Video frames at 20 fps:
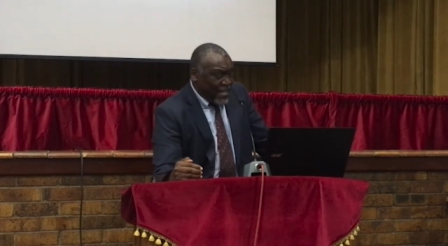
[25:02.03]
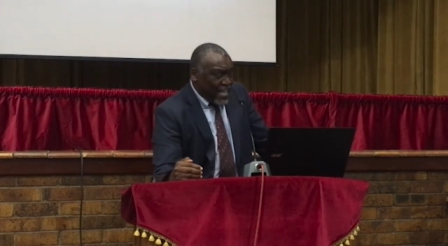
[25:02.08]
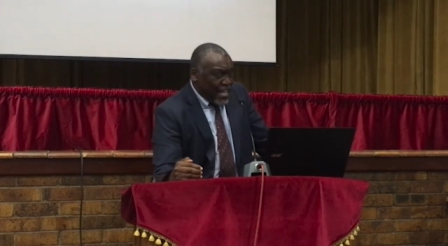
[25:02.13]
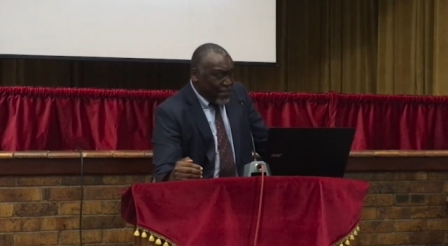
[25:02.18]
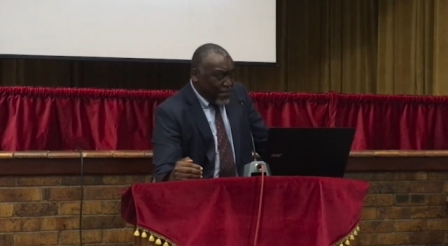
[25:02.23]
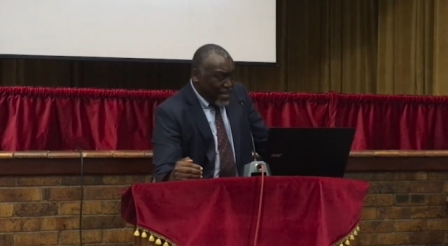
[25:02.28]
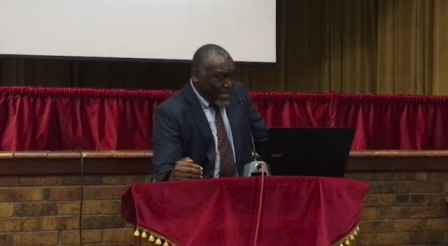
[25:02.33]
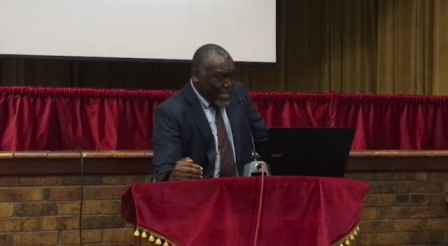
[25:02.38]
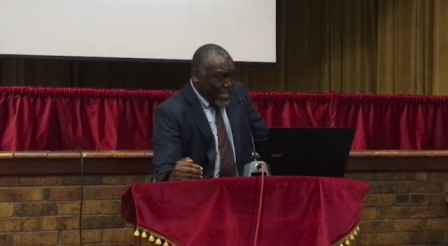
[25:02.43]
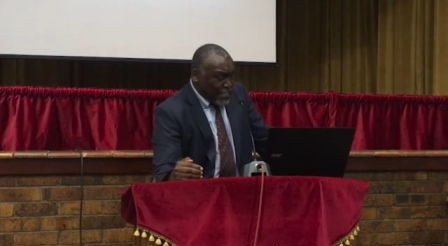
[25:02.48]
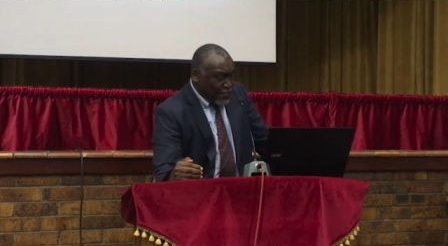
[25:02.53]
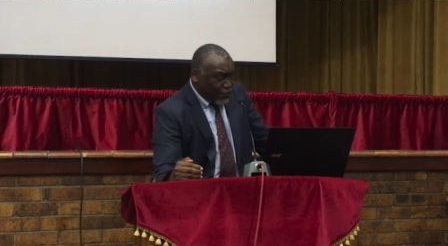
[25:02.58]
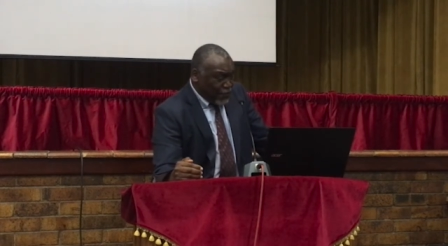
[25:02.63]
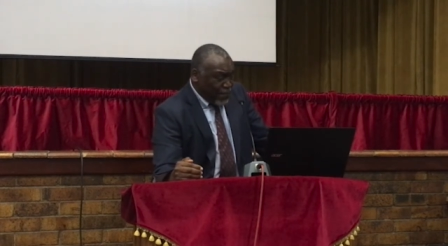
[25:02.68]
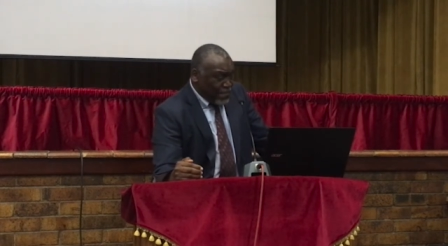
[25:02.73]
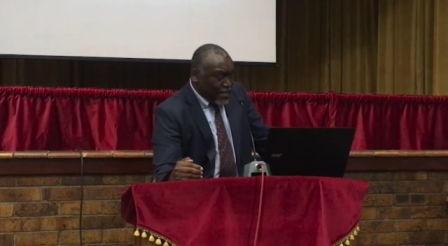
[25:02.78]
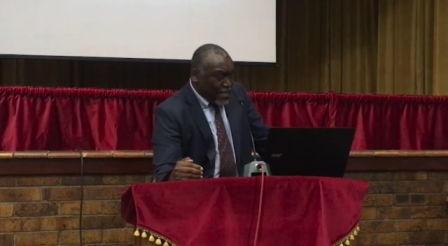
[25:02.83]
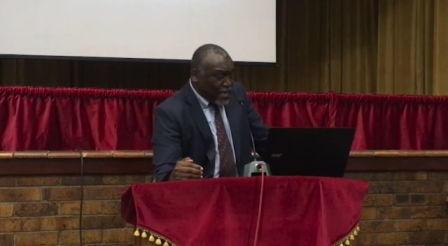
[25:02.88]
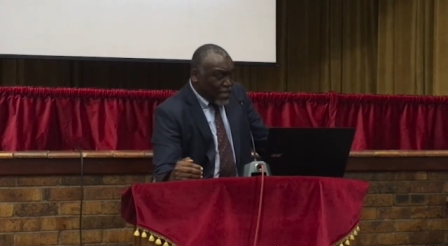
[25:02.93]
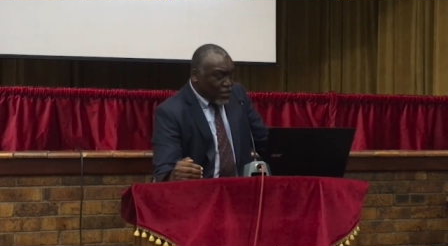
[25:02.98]
emanates
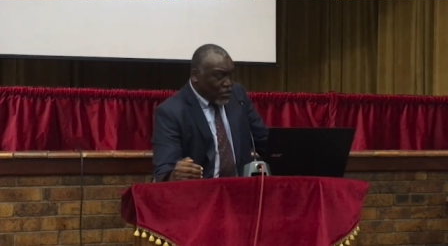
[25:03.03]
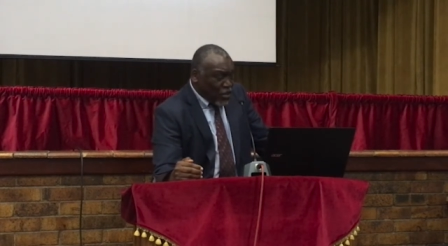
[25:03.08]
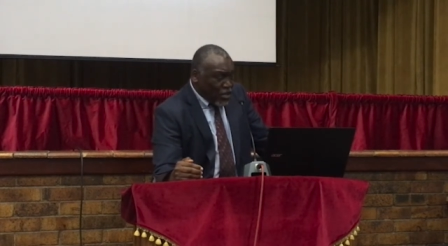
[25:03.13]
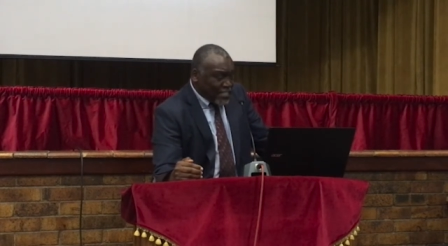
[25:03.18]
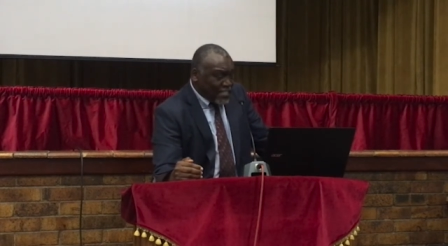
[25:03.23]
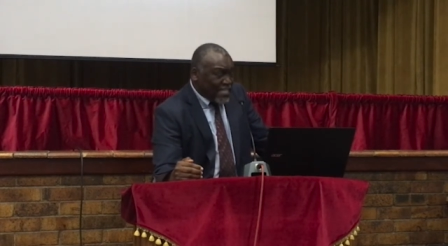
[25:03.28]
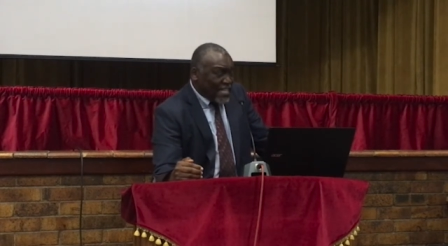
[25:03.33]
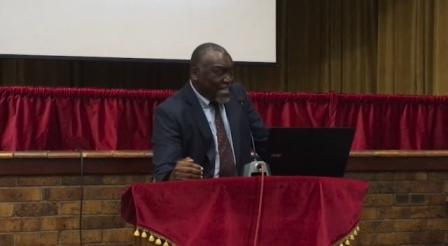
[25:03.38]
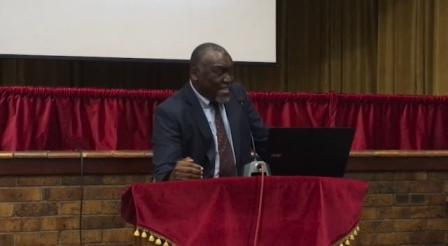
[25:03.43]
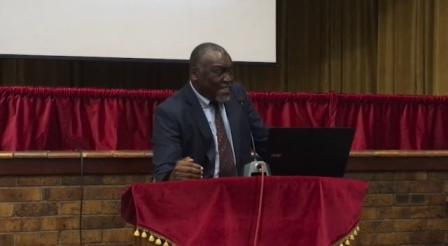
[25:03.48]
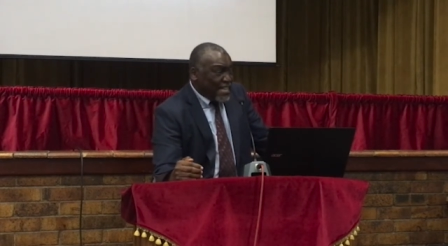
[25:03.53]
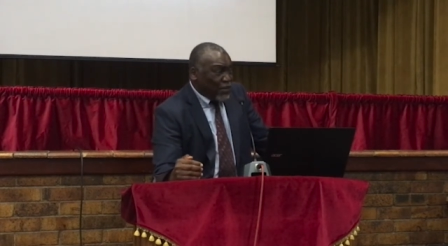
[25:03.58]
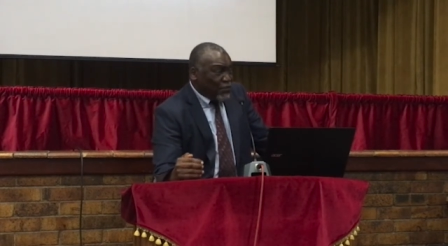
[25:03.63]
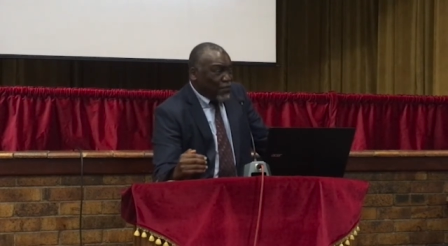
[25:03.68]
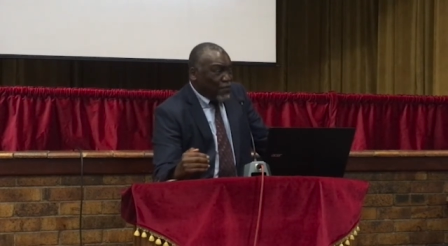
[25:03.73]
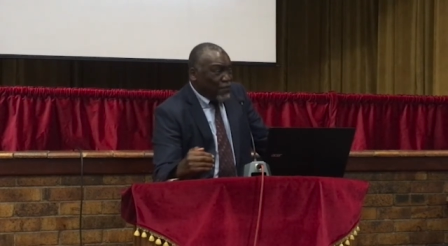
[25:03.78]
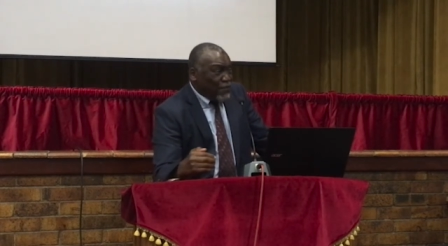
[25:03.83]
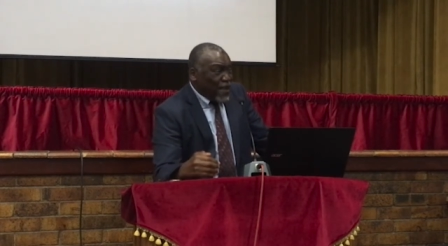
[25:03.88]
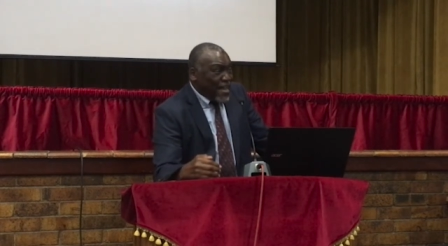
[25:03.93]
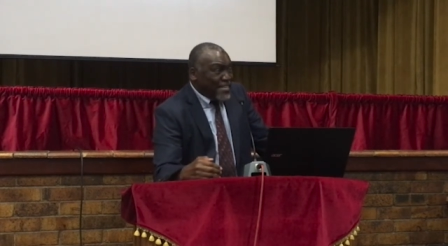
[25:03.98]
from the cross that
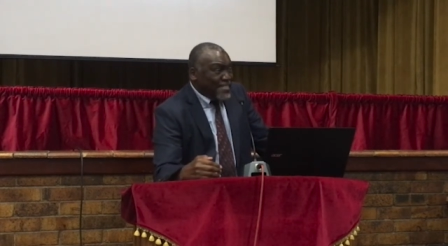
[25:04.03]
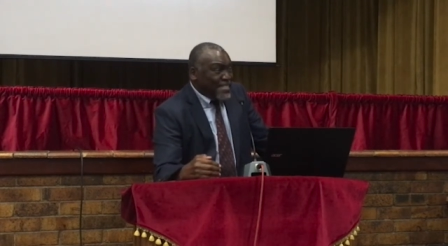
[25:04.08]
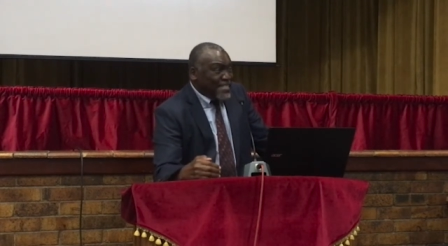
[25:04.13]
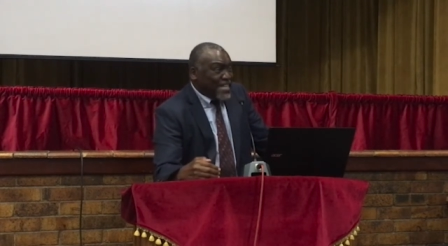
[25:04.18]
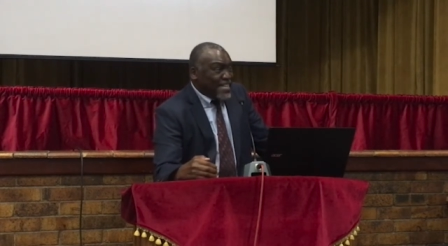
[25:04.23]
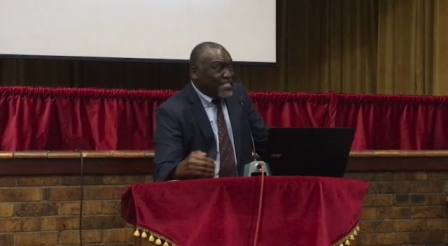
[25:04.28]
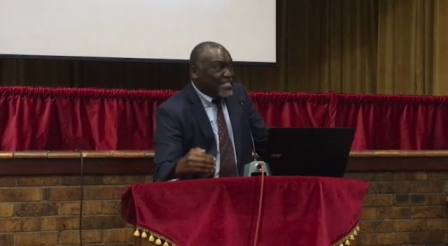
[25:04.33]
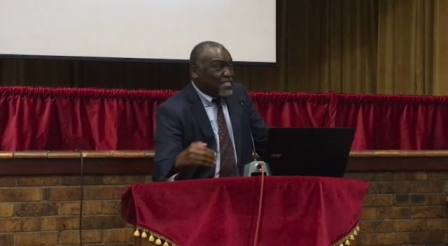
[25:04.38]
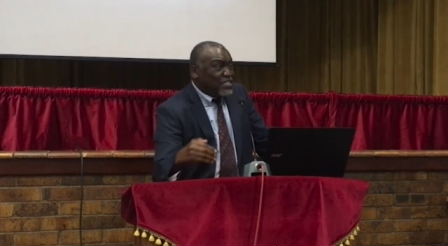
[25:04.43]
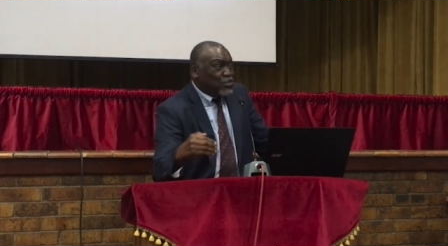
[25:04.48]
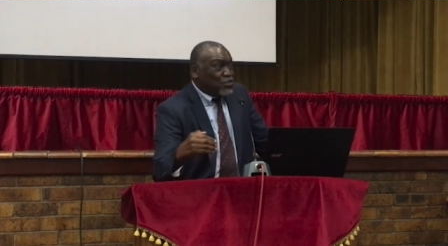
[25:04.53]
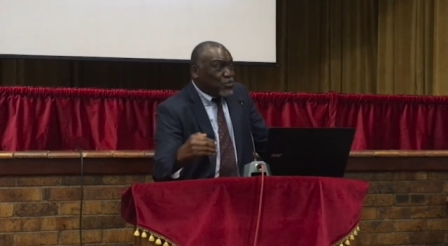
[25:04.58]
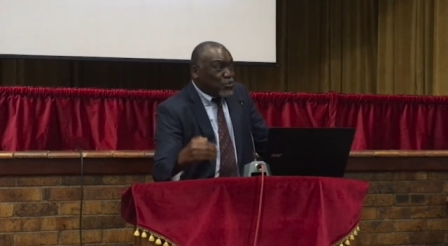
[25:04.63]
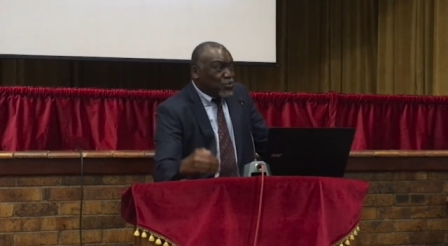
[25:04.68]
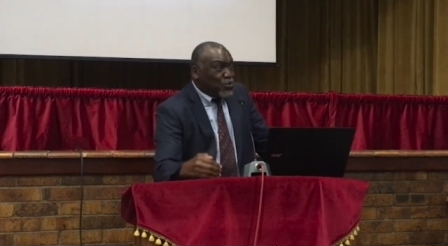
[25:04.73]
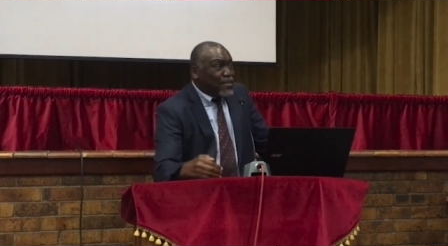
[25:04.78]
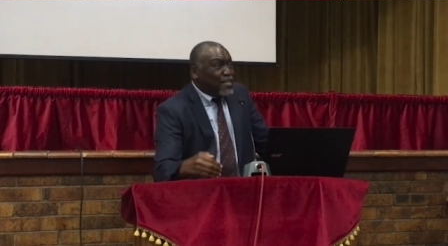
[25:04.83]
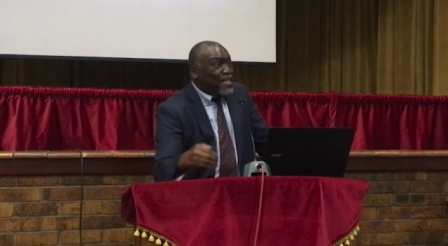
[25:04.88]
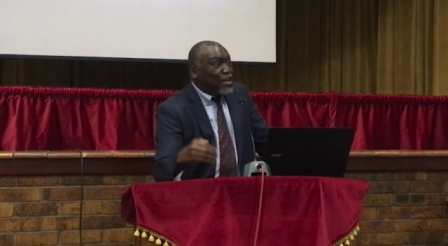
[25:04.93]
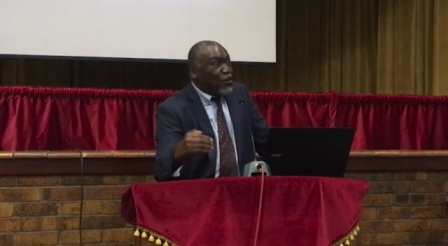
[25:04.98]
we find that
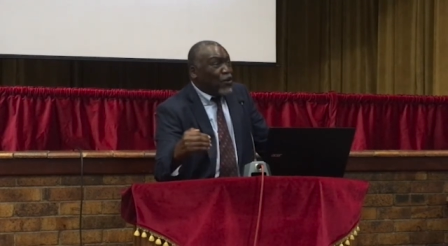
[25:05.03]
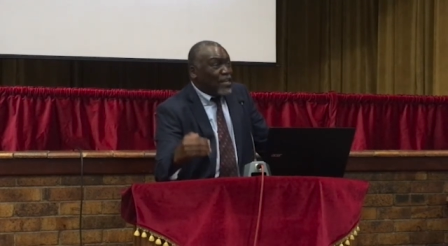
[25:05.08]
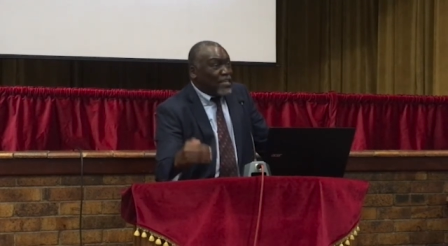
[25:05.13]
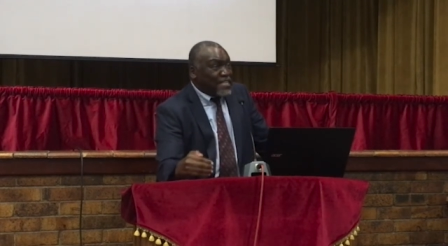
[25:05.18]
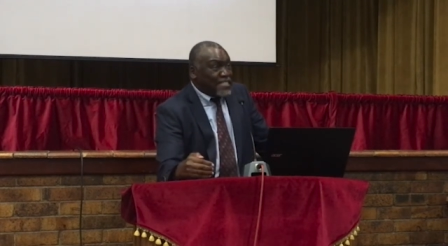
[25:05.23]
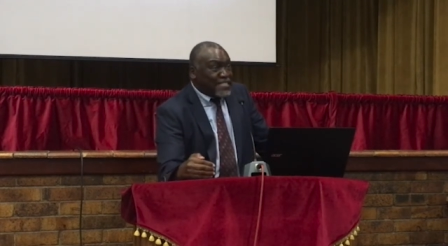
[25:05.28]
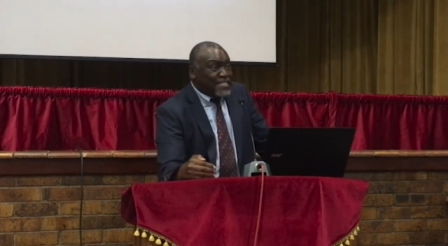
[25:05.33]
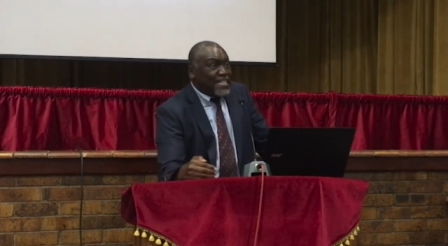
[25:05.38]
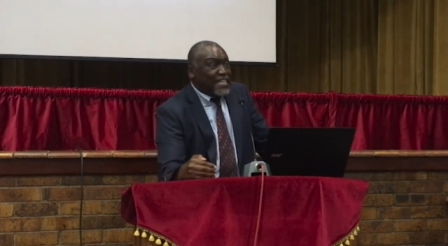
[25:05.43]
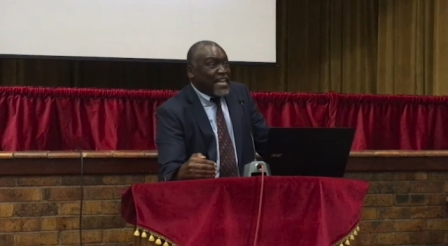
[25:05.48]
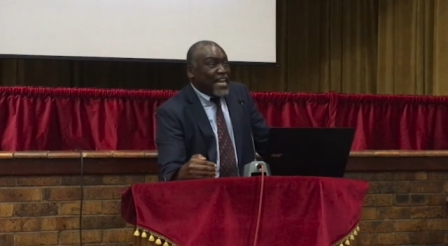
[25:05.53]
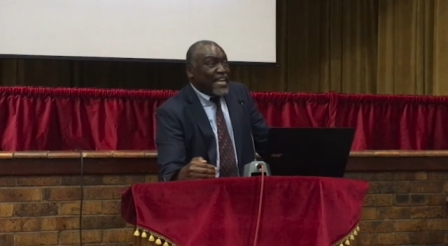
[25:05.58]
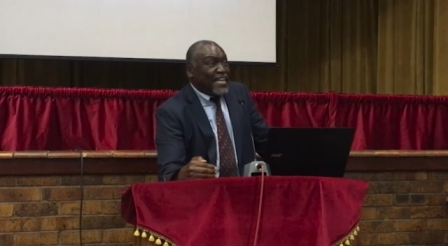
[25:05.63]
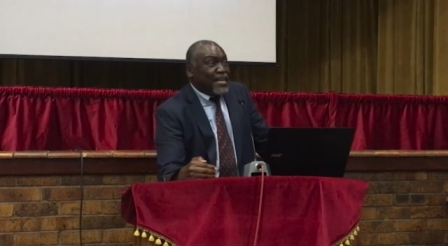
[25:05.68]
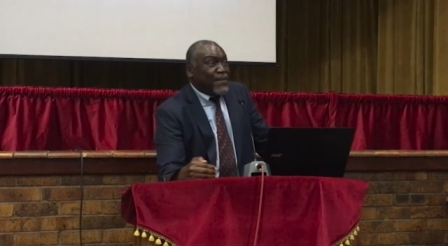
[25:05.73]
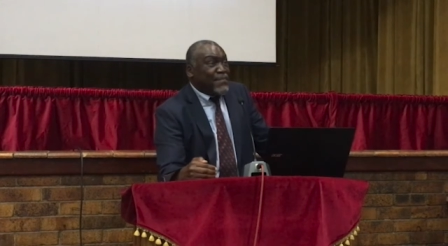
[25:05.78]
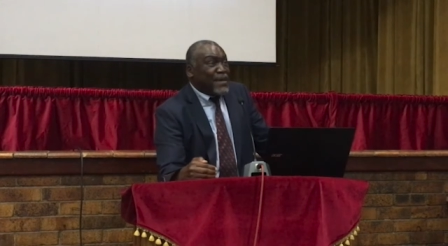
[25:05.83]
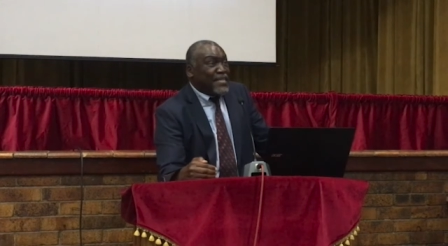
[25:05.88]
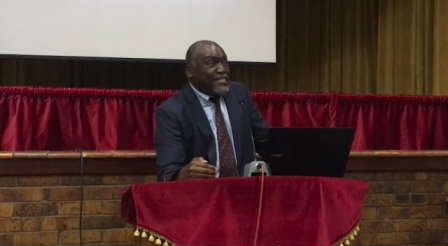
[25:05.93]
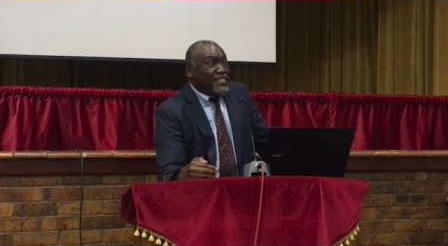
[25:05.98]
truly holistic
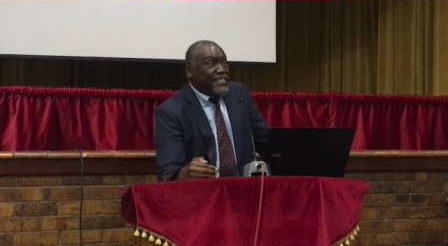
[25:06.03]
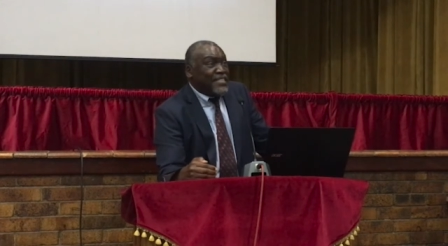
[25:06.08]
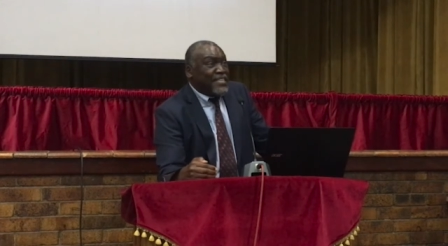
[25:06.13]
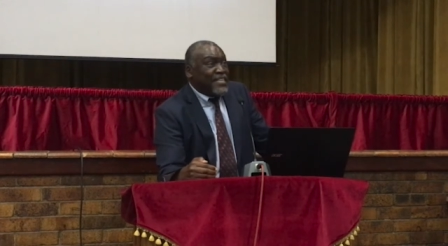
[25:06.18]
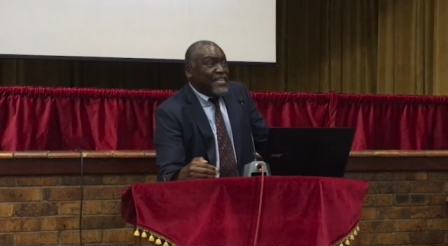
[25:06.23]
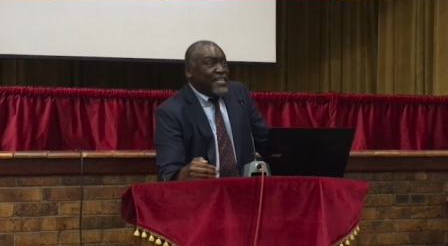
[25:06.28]
element